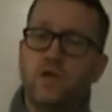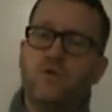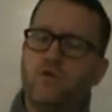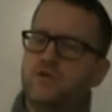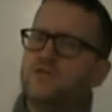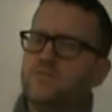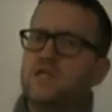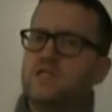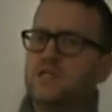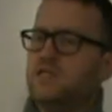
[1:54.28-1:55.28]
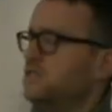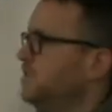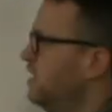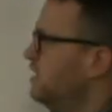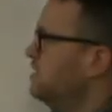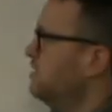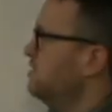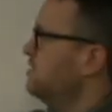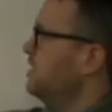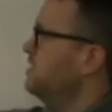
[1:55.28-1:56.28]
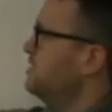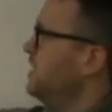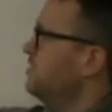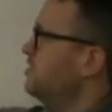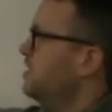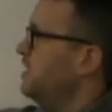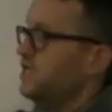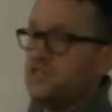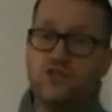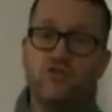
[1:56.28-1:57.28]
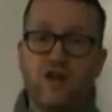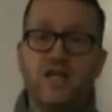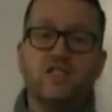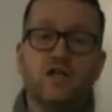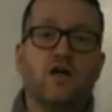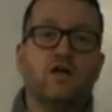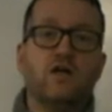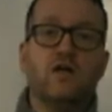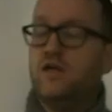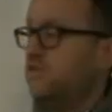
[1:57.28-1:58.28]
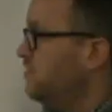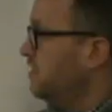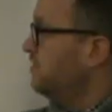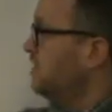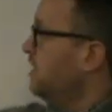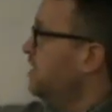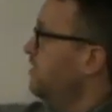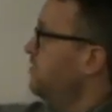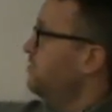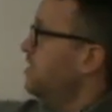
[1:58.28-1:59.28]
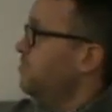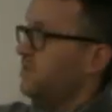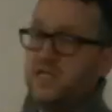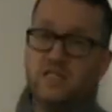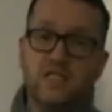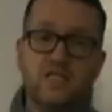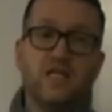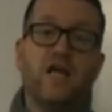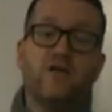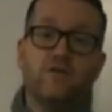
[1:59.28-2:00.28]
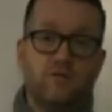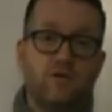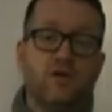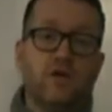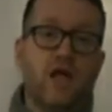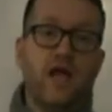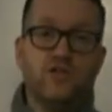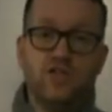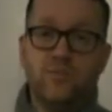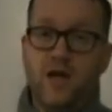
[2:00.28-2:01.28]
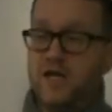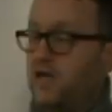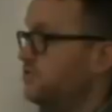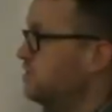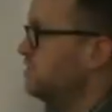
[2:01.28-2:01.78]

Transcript: What this means is that the Sun's energy is greater than the Earth's ability to get energy back out into